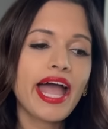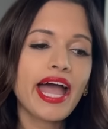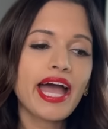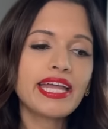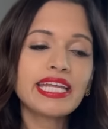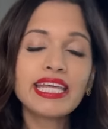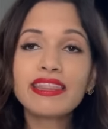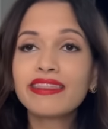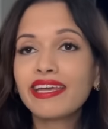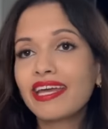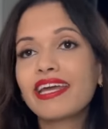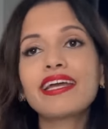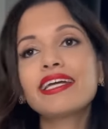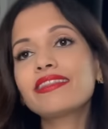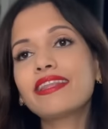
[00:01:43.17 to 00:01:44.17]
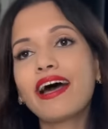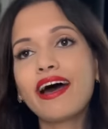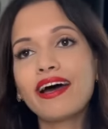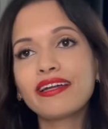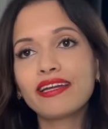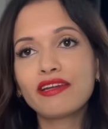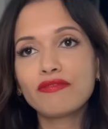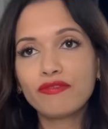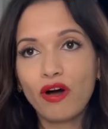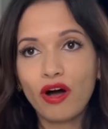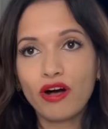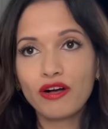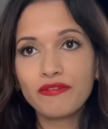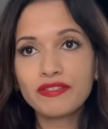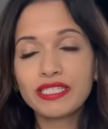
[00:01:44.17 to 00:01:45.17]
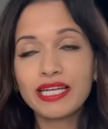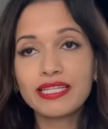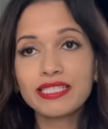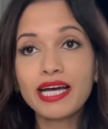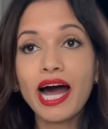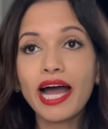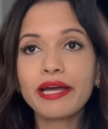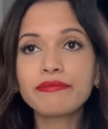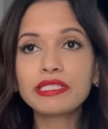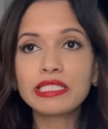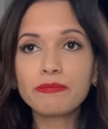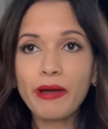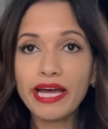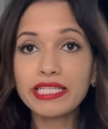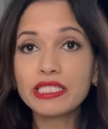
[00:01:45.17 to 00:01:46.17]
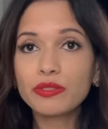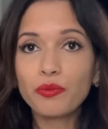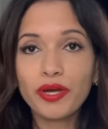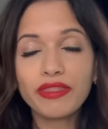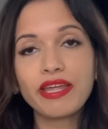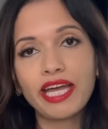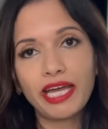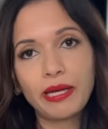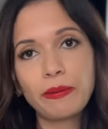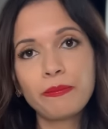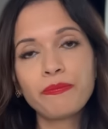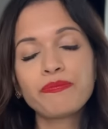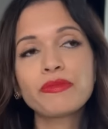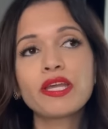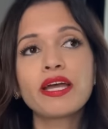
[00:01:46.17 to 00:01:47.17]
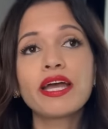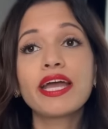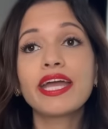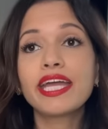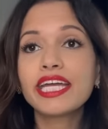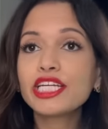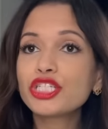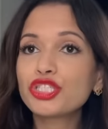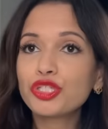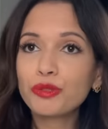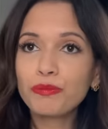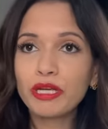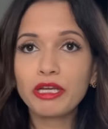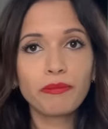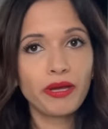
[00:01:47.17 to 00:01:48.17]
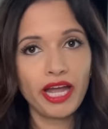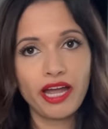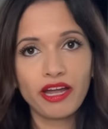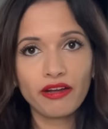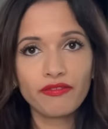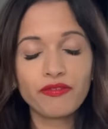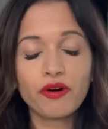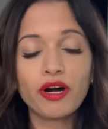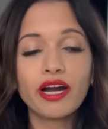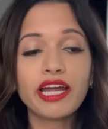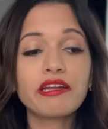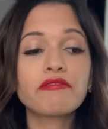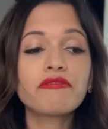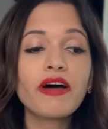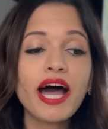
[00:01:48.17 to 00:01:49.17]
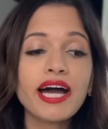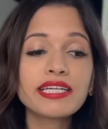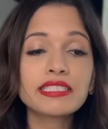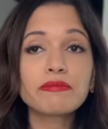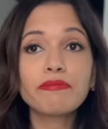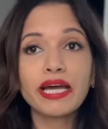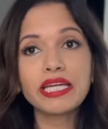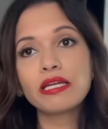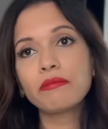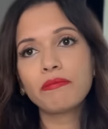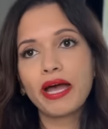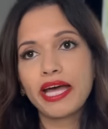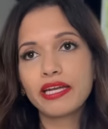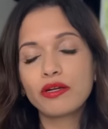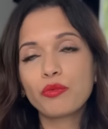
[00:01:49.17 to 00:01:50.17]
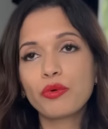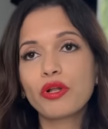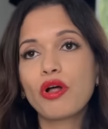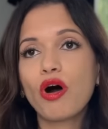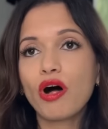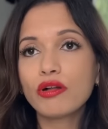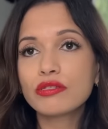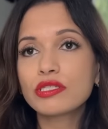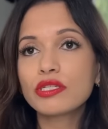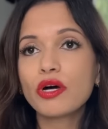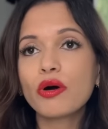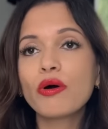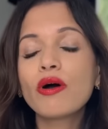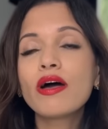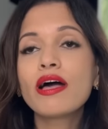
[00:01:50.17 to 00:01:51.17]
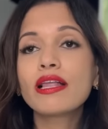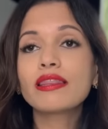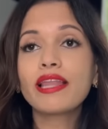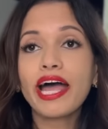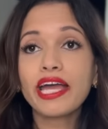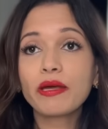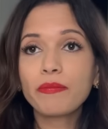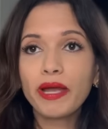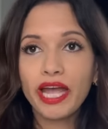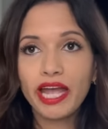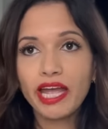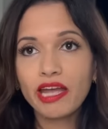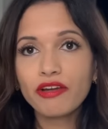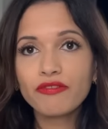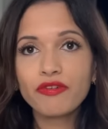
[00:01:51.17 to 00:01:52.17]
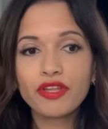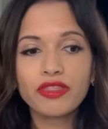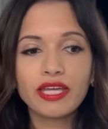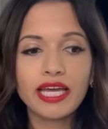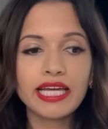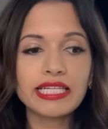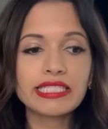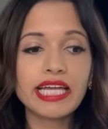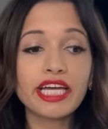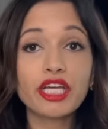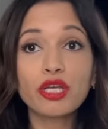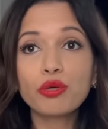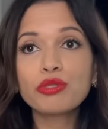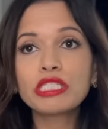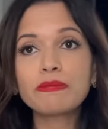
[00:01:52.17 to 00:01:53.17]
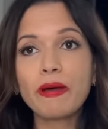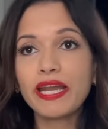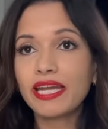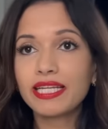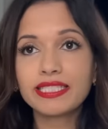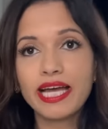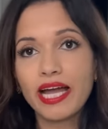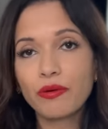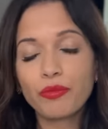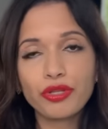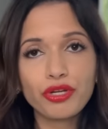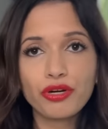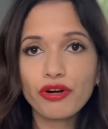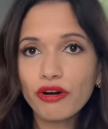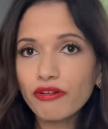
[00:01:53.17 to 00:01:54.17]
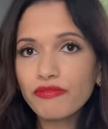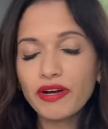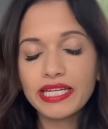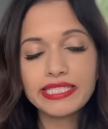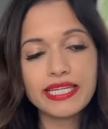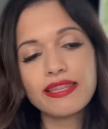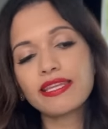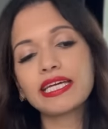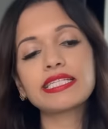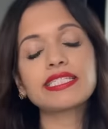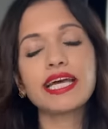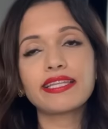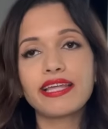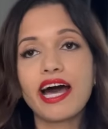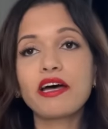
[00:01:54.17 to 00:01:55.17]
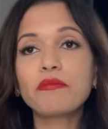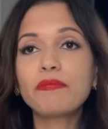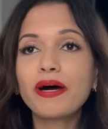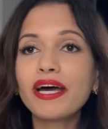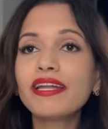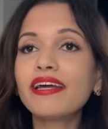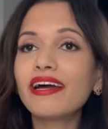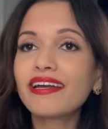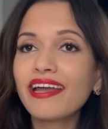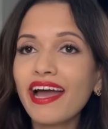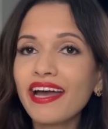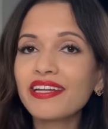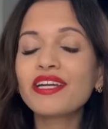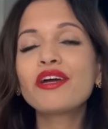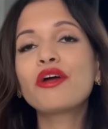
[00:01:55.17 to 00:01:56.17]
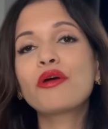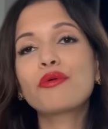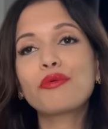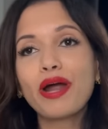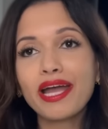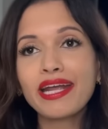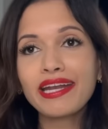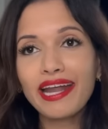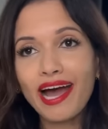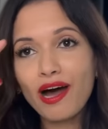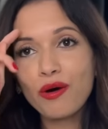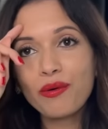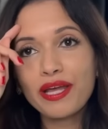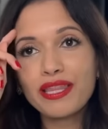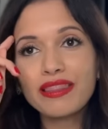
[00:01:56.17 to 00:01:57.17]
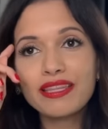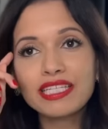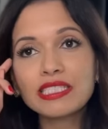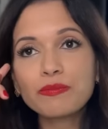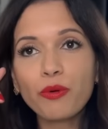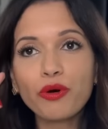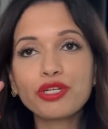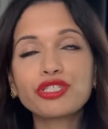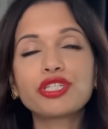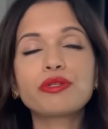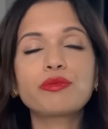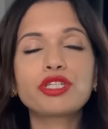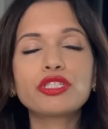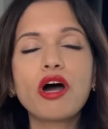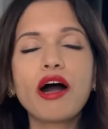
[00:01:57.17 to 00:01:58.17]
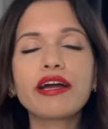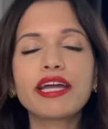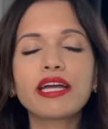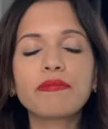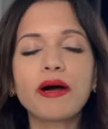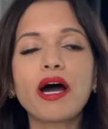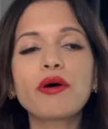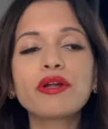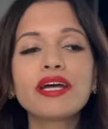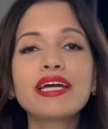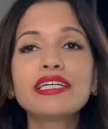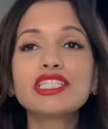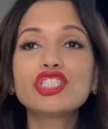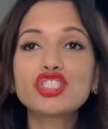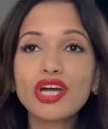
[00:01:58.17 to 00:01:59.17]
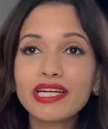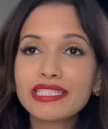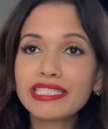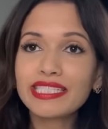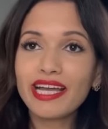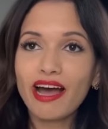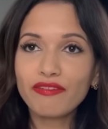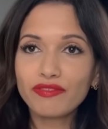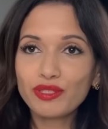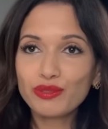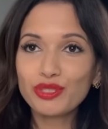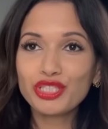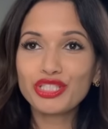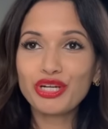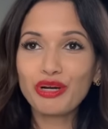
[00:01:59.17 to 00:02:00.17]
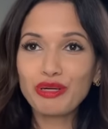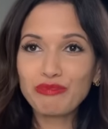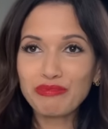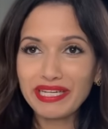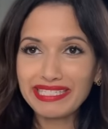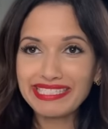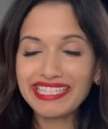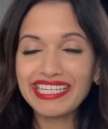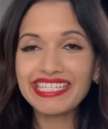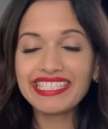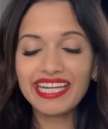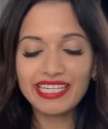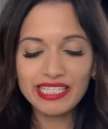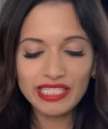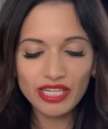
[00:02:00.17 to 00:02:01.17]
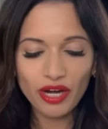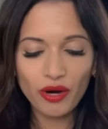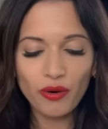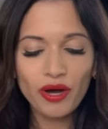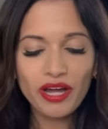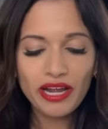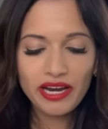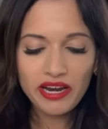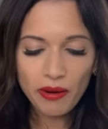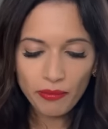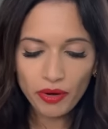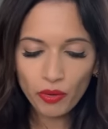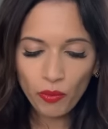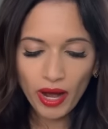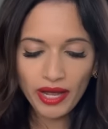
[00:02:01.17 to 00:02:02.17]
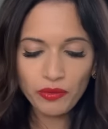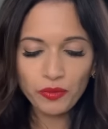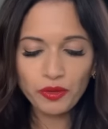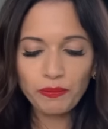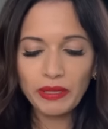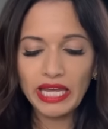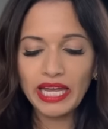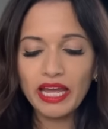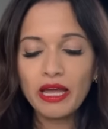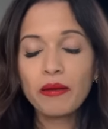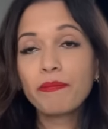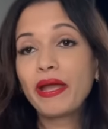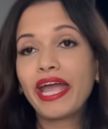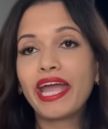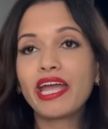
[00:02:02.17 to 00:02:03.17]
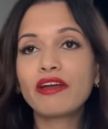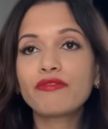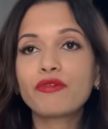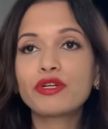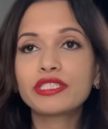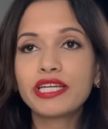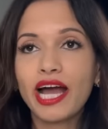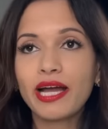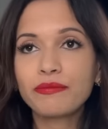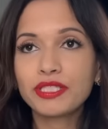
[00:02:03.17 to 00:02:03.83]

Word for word: anything that involves time spent with him, he should be paying for. In fact, many men will also like paying for things like you spending time with your girlfriends and things like that. But again, right now in this portion, we're talking about just the evolutionary basics. And so number one would be paying for time